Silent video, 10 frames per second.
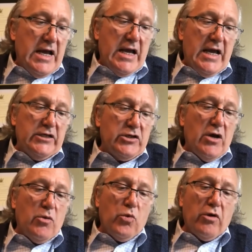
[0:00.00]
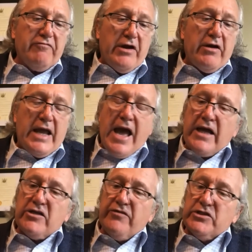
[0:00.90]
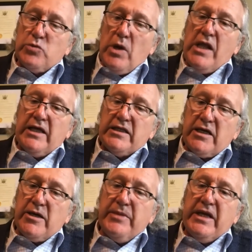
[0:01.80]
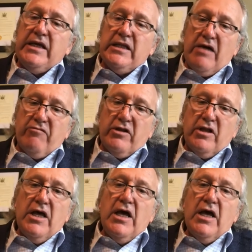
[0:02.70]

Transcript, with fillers: And uh, we're very active as well at the committee level.